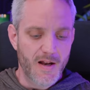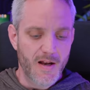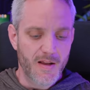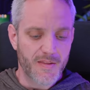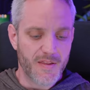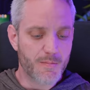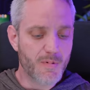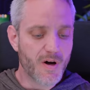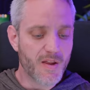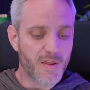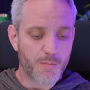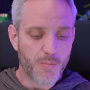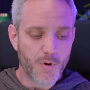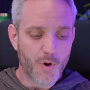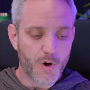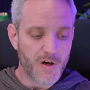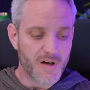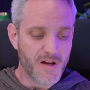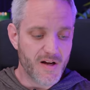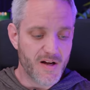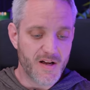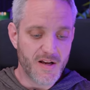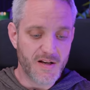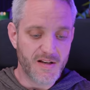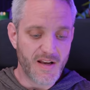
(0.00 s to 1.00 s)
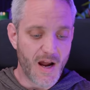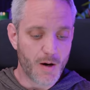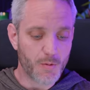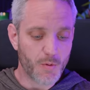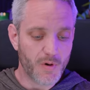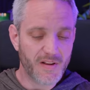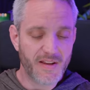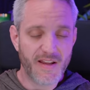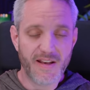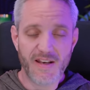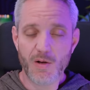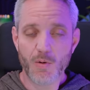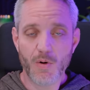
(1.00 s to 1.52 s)
The motherboard, not
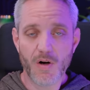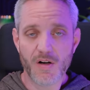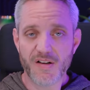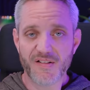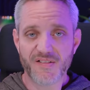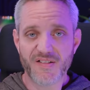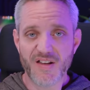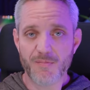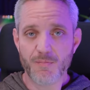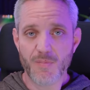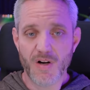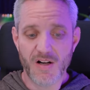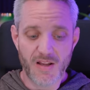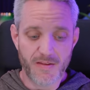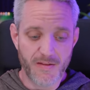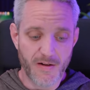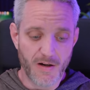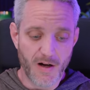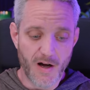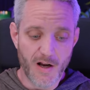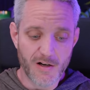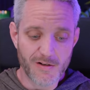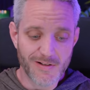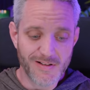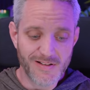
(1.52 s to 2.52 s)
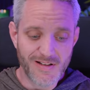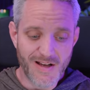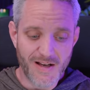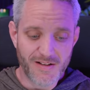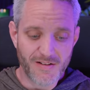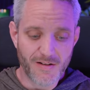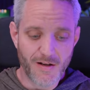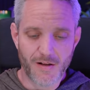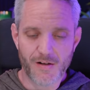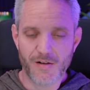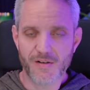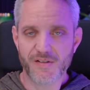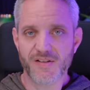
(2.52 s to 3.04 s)
really anywhere to save money there.
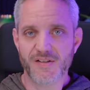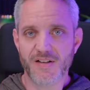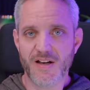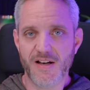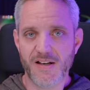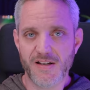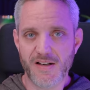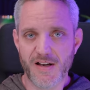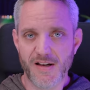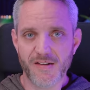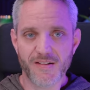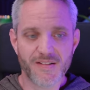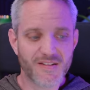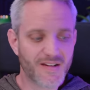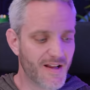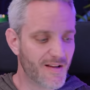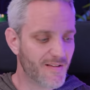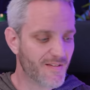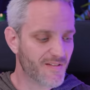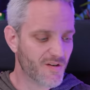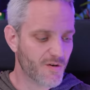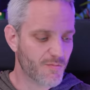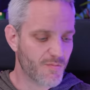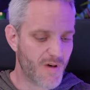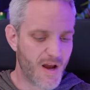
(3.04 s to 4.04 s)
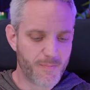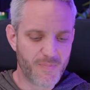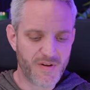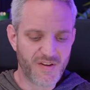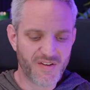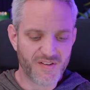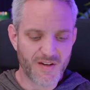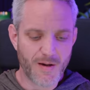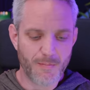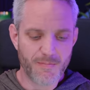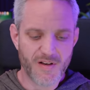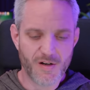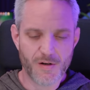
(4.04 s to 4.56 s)
$109.99. There might be
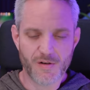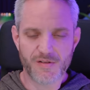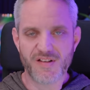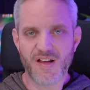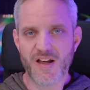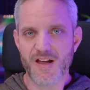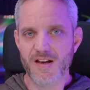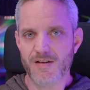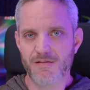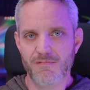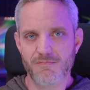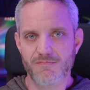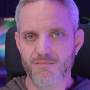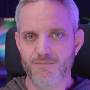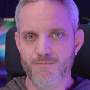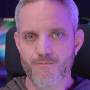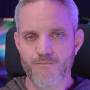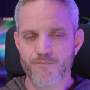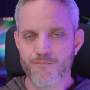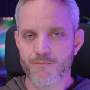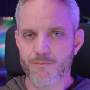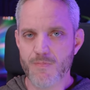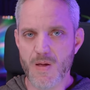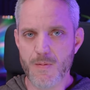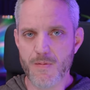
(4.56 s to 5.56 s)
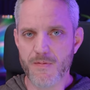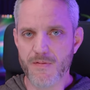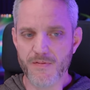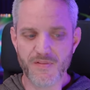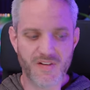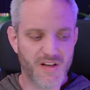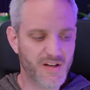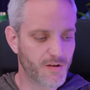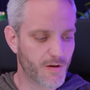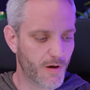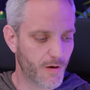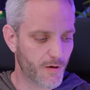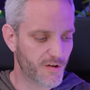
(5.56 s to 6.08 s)
some that are 10, maybe
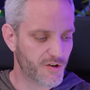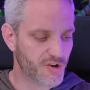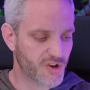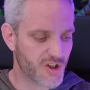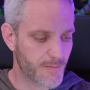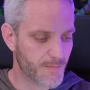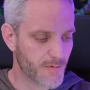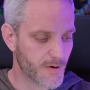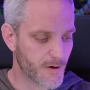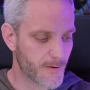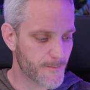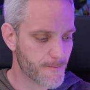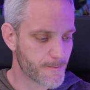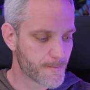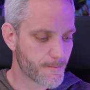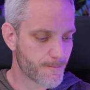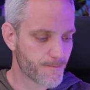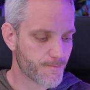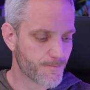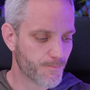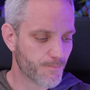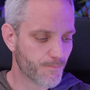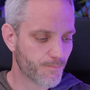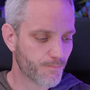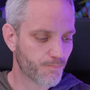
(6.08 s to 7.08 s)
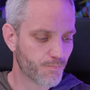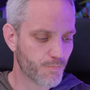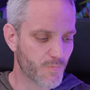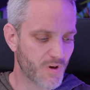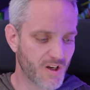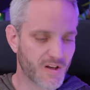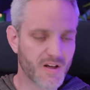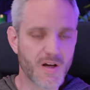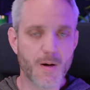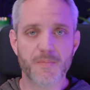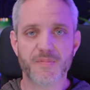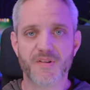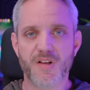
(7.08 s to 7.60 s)
$15 cheaper, but
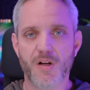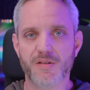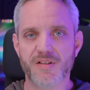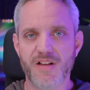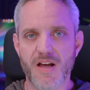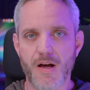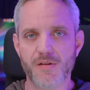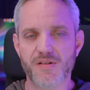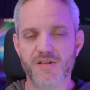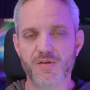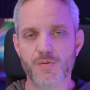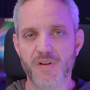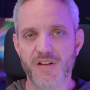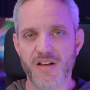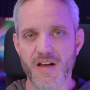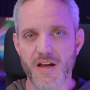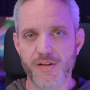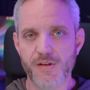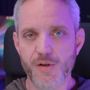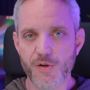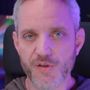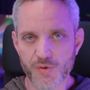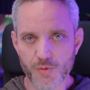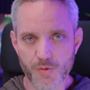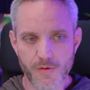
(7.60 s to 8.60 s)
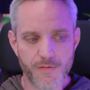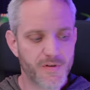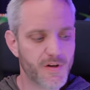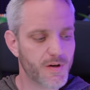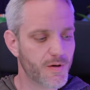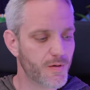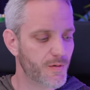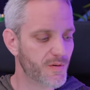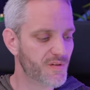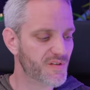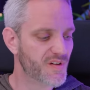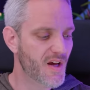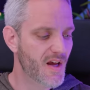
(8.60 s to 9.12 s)
it comes all down to, again, user
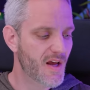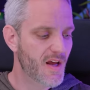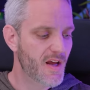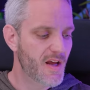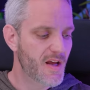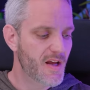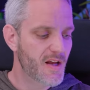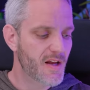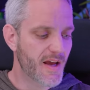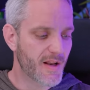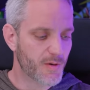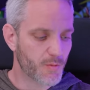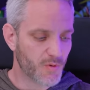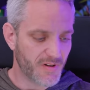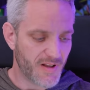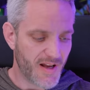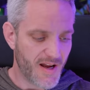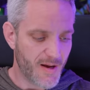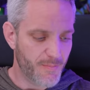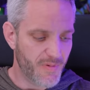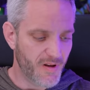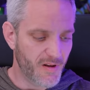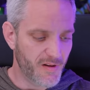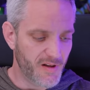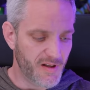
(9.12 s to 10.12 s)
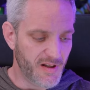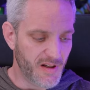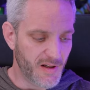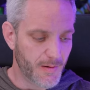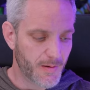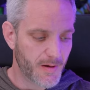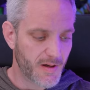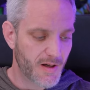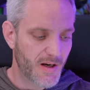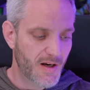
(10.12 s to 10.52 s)
reviews and reliability.